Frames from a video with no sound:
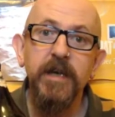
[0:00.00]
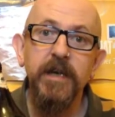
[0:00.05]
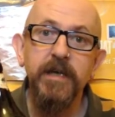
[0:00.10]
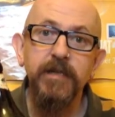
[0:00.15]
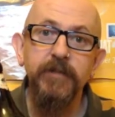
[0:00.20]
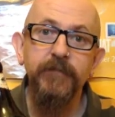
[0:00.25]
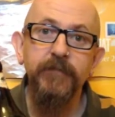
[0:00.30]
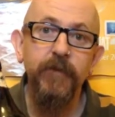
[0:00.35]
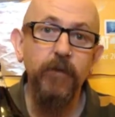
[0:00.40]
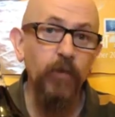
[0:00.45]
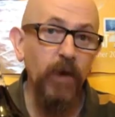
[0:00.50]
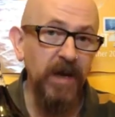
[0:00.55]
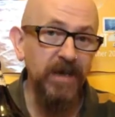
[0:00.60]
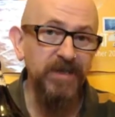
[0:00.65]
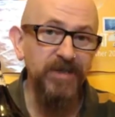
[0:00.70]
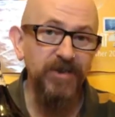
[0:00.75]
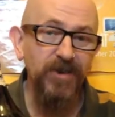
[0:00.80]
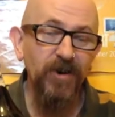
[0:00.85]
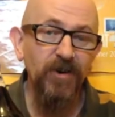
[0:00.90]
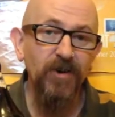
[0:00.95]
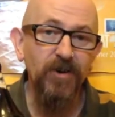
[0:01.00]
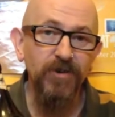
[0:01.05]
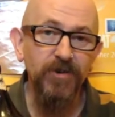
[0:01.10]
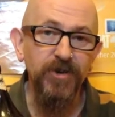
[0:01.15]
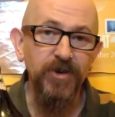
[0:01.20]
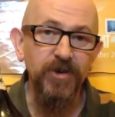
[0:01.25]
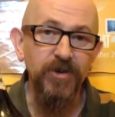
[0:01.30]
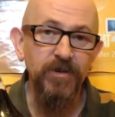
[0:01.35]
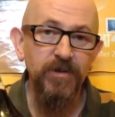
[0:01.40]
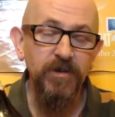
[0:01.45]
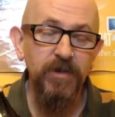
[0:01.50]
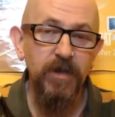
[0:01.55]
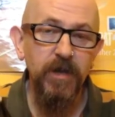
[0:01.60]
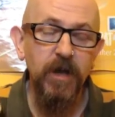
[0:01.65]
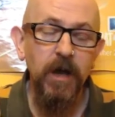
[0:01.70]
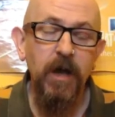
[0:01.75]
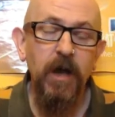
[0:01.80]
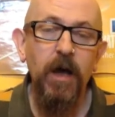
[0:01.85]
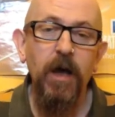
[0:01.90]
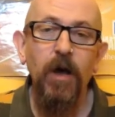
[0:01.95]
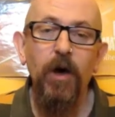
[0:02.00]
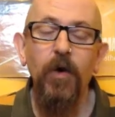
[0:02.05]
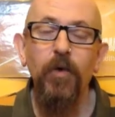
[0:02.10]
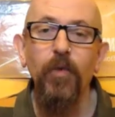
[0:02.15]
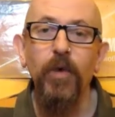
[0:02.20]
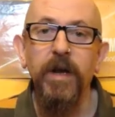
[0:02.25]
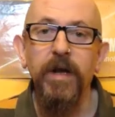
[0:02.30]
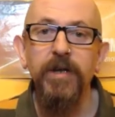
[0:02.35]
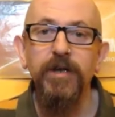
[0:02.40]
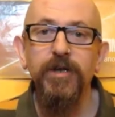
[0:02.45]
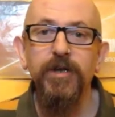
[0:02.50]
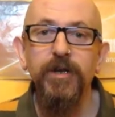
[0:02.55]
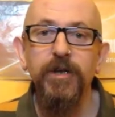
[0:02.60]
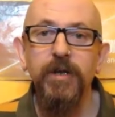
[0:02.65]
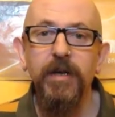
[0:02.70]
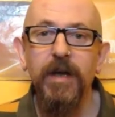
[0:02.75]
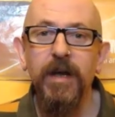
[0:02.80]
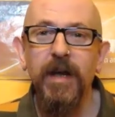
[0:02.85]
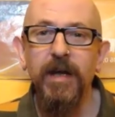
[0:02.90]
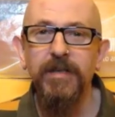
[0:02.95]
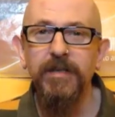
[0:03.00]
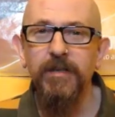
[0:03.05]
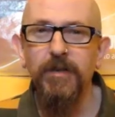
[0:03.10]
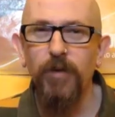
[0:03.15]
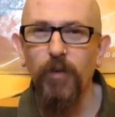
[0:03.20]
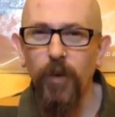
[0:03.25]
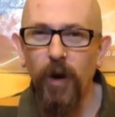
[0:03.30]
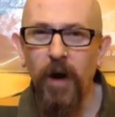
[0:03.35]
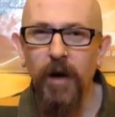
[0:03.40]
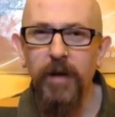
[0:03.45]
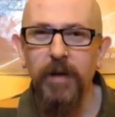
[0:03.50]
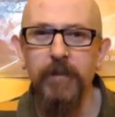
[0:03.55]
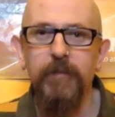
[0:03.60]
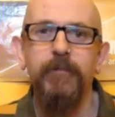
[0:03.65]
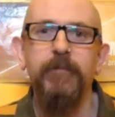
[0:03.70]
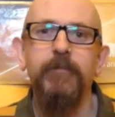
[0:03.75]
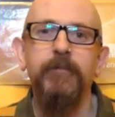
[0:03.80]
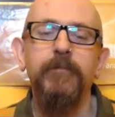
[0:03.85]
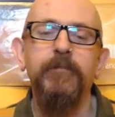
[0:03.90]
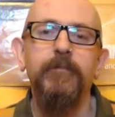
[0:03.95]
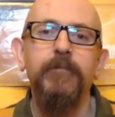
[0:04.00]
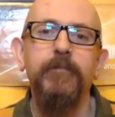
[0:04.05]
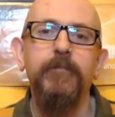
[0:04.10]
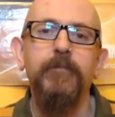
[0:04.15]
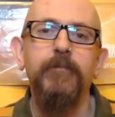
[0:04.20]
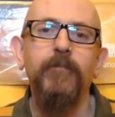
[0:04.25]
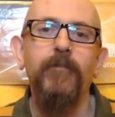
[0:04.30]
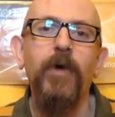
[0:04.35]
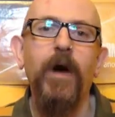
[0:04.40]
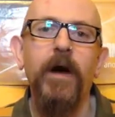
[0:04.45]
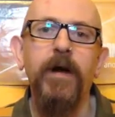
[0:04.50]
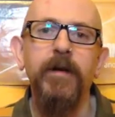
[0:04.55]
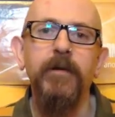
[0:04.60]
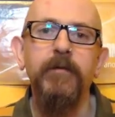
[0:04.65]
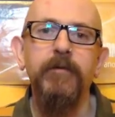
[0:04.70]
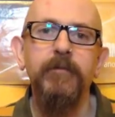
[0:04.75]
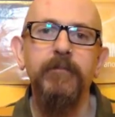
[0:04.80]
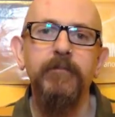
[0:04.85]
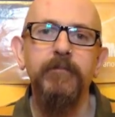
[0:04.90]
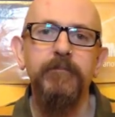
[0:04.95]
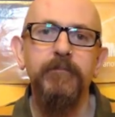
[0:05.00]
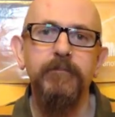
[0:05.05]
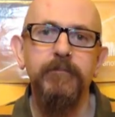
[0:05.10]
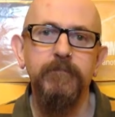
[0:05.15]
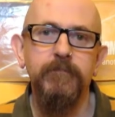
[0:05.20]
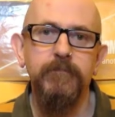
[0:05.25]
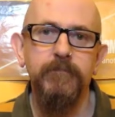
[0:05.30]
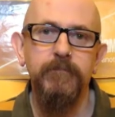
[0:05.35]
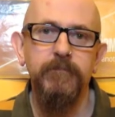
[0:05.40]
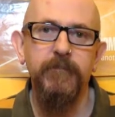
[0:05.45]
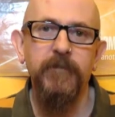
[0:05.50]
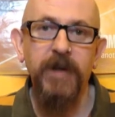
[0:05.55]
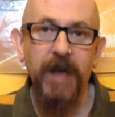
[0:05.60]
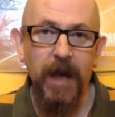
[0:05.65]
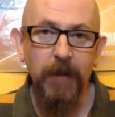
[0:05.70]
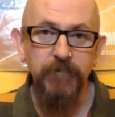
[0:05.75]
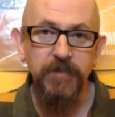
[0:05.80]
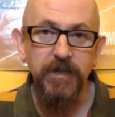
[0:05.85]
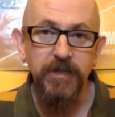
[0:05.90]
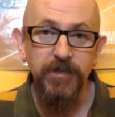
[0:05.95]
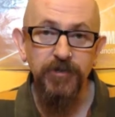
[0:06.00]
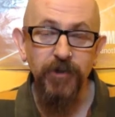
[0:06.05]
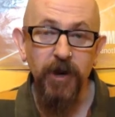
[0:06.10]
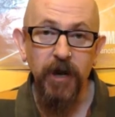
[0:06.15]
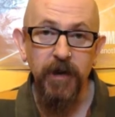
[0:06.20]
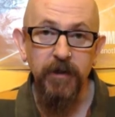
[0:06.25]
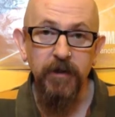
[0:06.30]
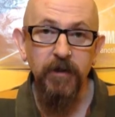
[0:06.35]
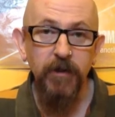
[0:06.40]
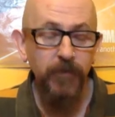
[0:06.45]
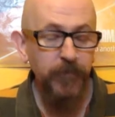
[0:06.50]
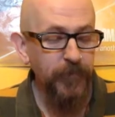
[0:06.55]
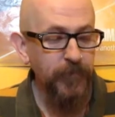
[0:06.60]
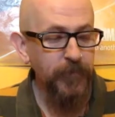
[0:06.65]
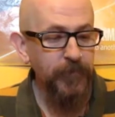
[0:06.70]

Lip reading: is for West Yorkshire, which isn't quite right for Captain Striker,